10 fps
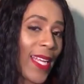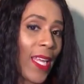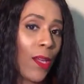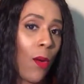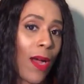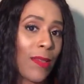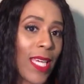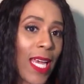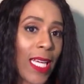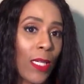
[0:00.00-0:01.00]
Well, I can't go
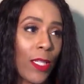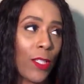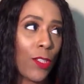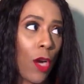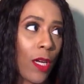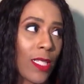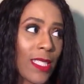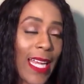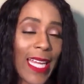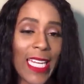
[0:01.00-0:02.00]
outside in the dark
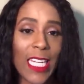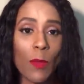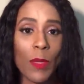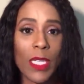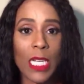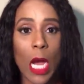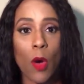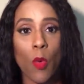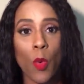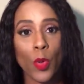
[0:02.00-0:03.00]
because I got enemies and
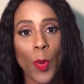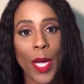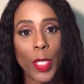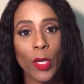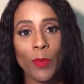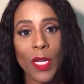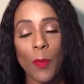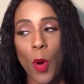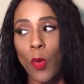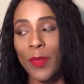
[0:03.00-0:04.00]
I don't want nobody
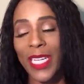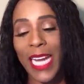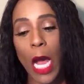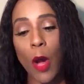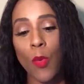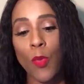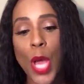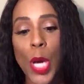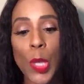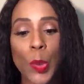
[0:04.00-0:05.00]
creeping up on me and I don't
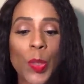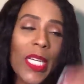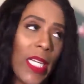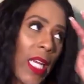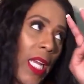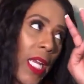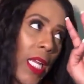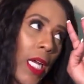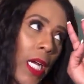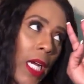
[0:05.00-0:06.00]
know.
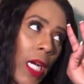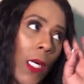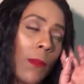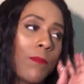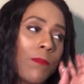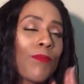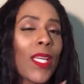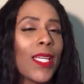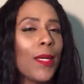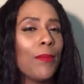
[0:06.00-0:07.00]
And
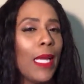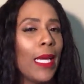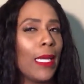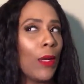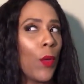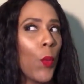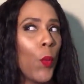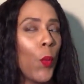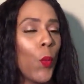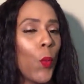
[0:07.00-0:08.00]
I'm like,
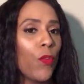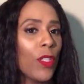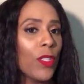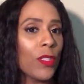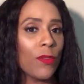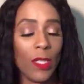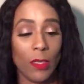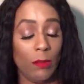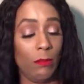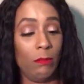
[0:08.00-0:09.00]
first of
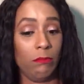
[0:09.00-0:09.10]
all,